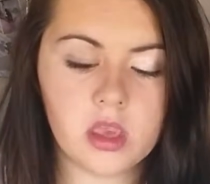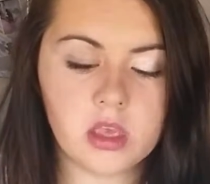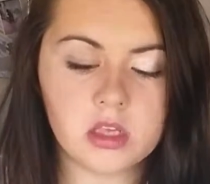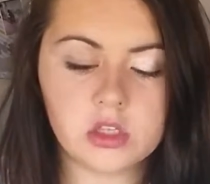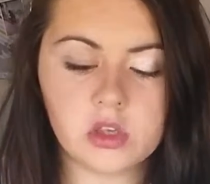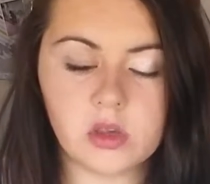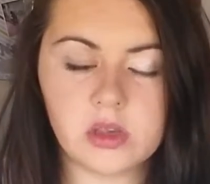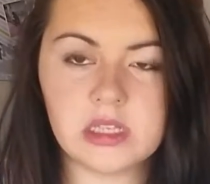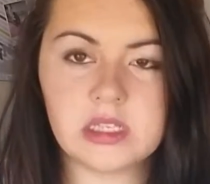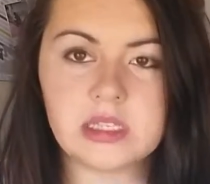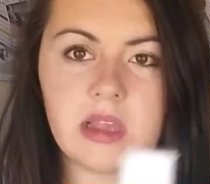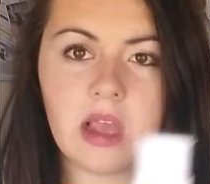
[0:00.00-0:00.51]

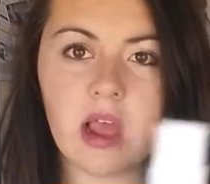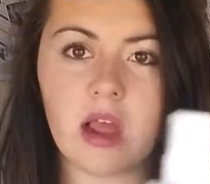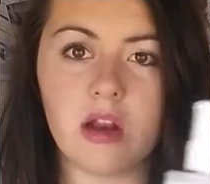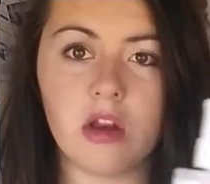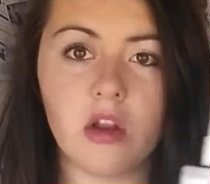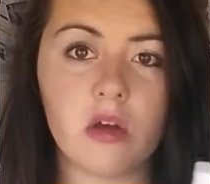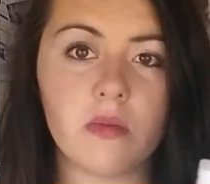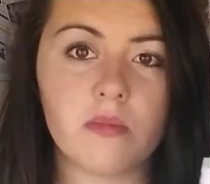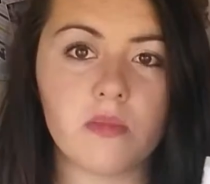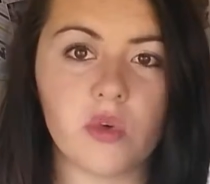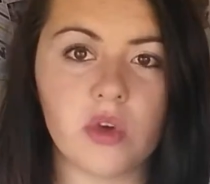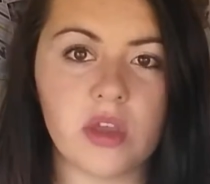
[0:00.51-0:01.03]
So it's a
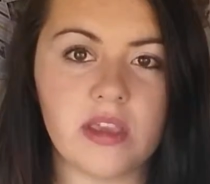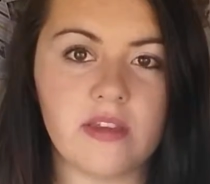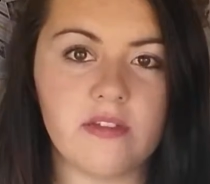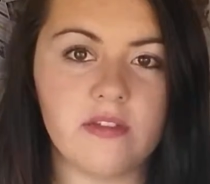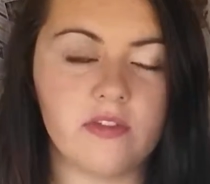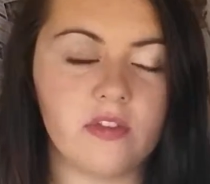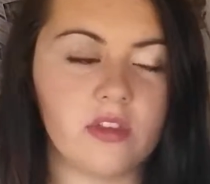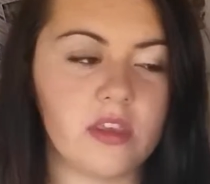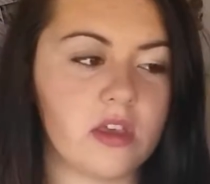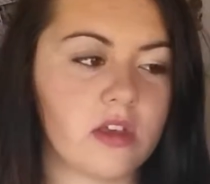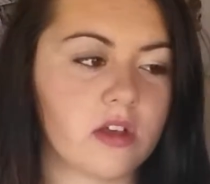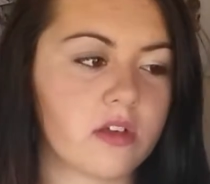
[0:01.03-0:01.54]
lot more
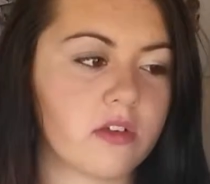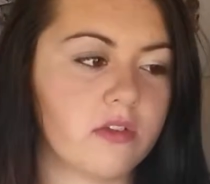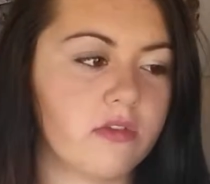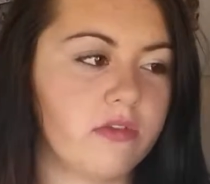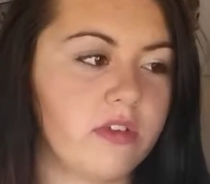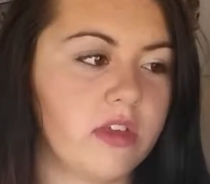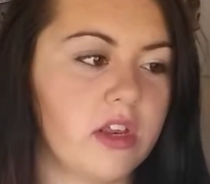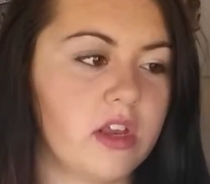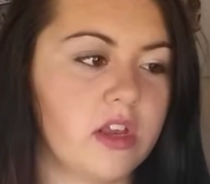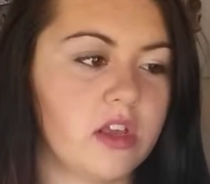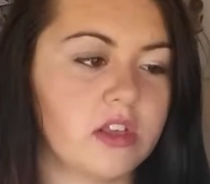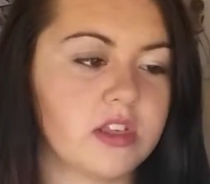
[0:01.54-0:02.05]
easier
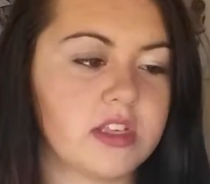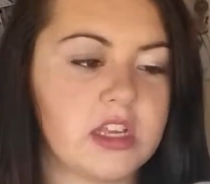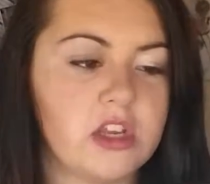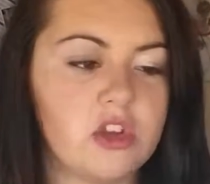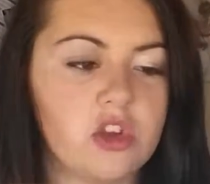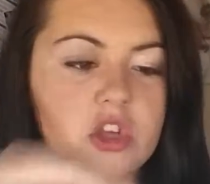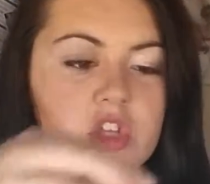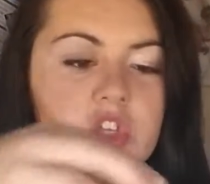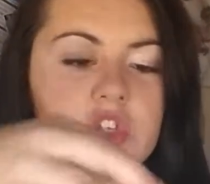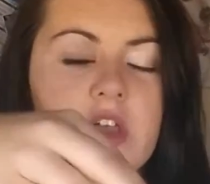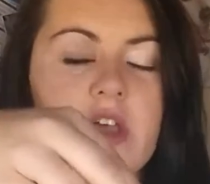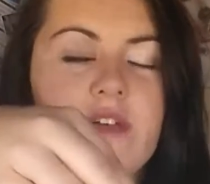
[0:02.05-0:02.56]
convenience, and
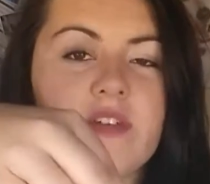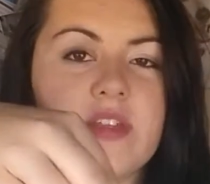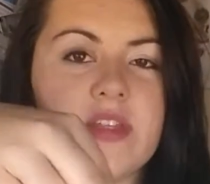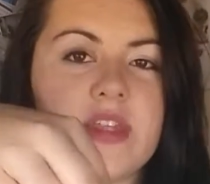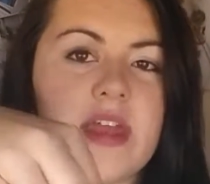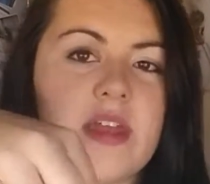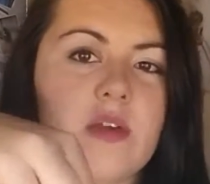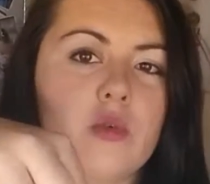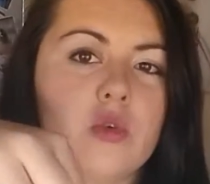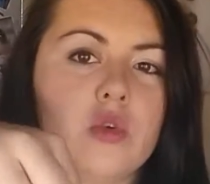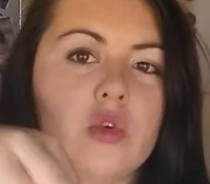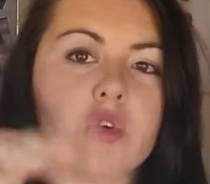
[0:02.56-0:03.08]
you can just have it
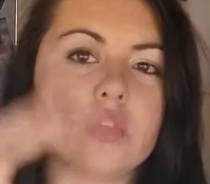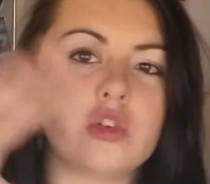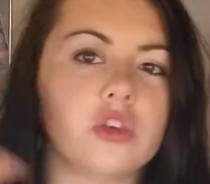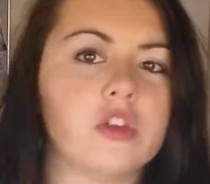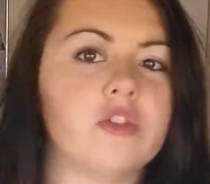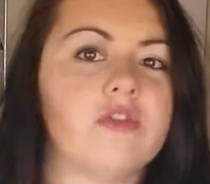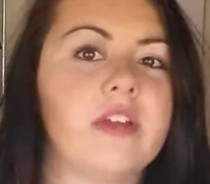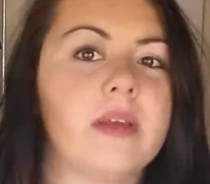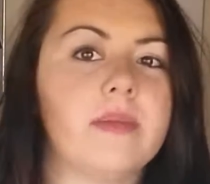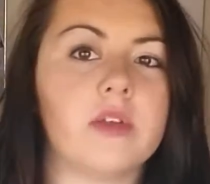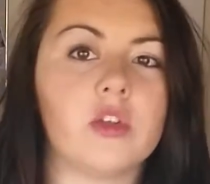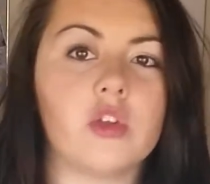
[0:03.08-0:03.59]
there, and all you got to do
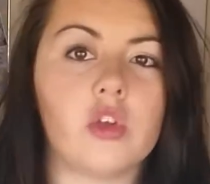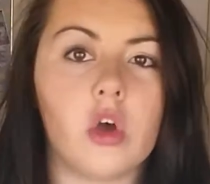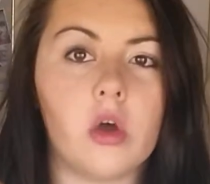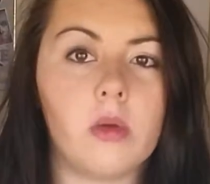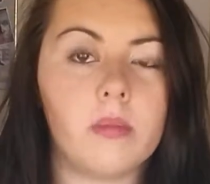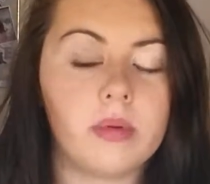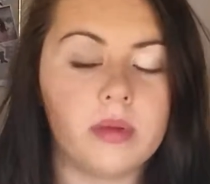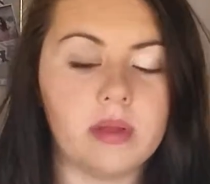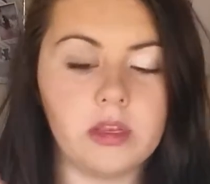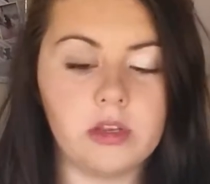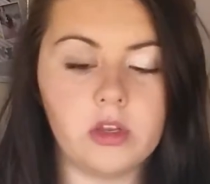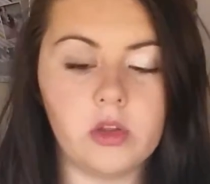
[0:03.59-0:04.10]
is flip the
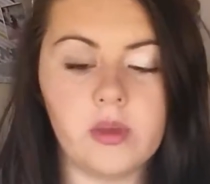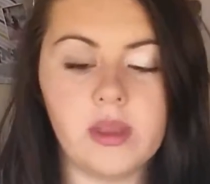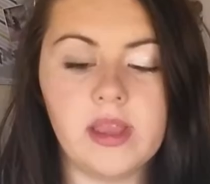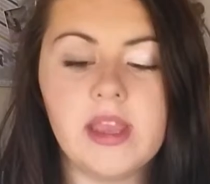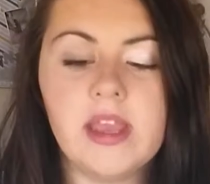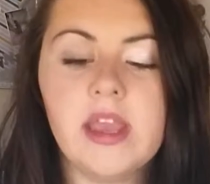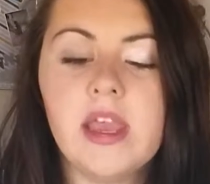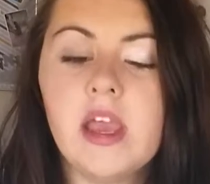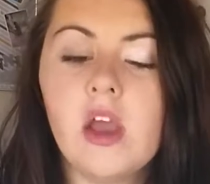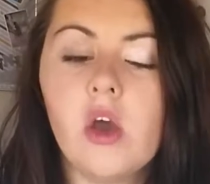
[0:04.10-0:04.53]
top and do it.